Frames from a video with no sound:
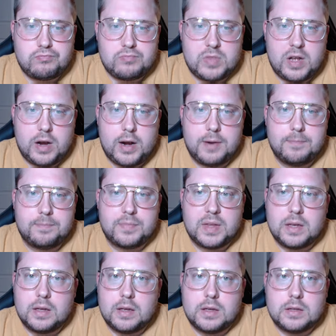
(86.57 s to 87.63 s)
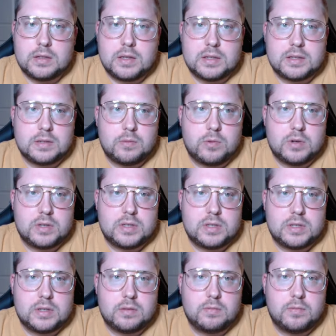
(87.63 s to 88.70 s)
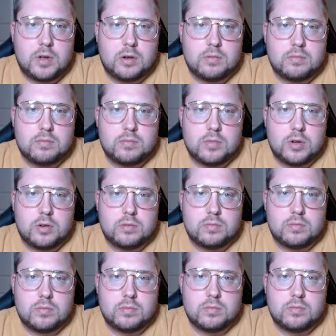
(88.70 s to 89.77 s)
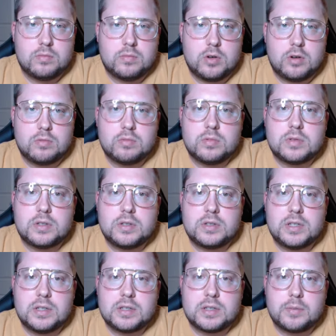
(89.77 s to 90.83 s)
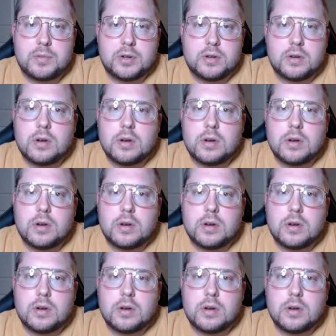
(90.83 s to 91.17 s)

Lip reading: Alright, doesn't want to see. Oh, do you see this up here?